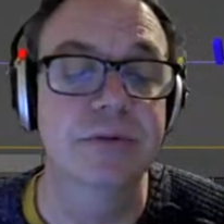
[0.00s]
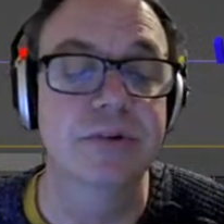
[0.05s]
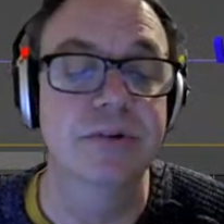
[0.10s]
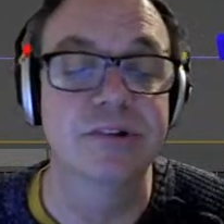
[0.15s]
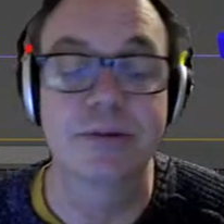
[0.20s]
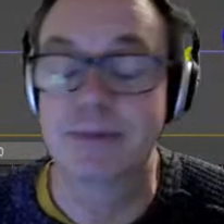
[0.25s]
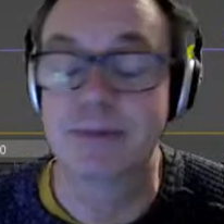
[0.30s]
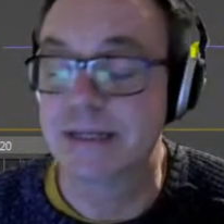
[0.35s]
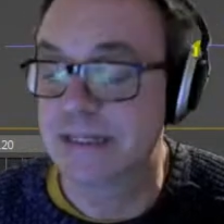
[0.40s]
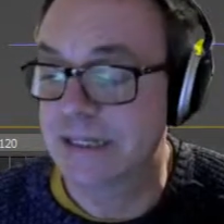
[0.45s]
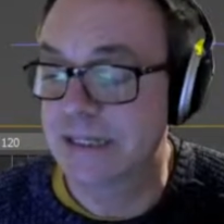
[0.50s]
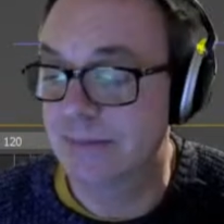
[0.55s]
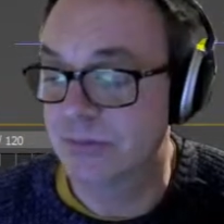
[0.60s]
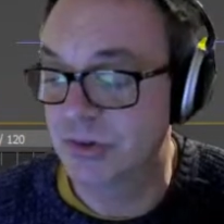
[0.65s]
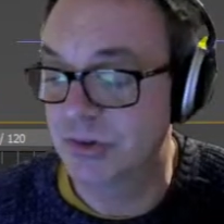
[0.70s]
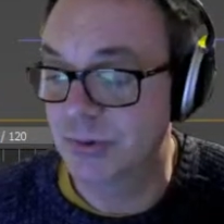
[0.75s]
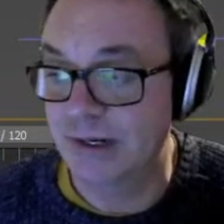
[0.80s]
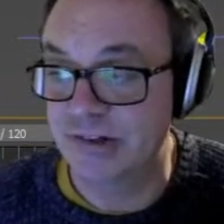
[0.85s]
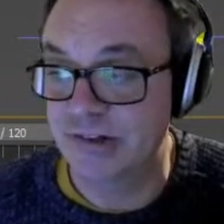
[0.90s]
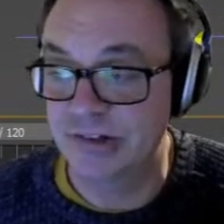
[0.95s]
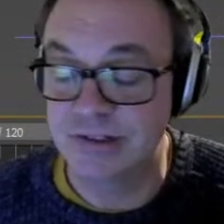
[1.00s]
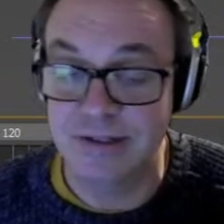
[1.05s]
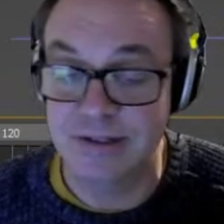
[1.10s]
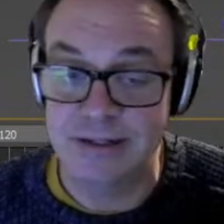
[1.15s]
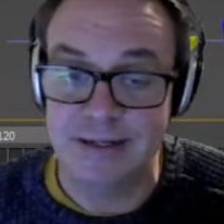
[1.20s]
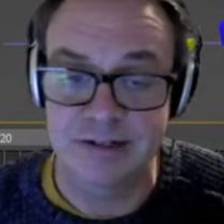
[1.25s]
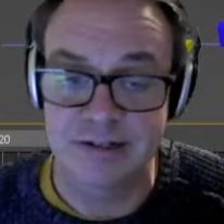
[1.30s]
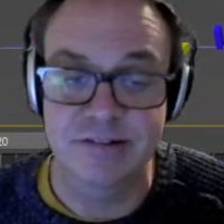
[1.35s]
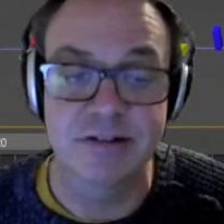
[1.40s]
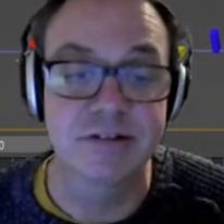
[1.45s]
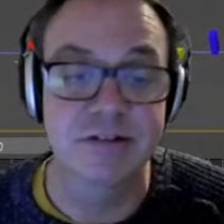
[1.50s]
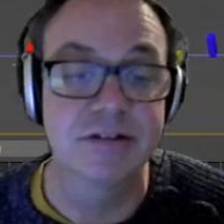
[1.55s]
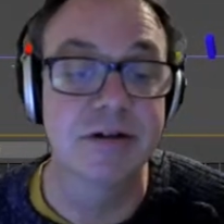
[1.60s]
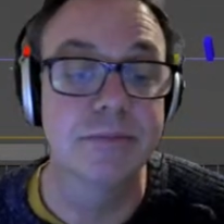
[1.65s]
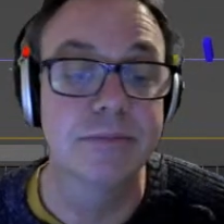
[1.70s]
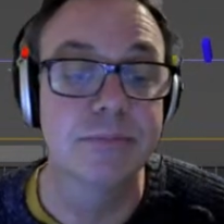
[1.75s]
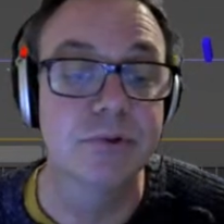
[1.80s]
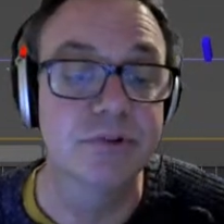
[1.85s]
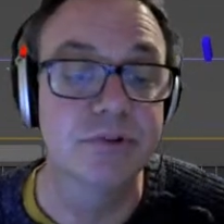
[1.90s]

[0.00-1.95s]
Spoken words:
which I'm going to come to actually in the next example.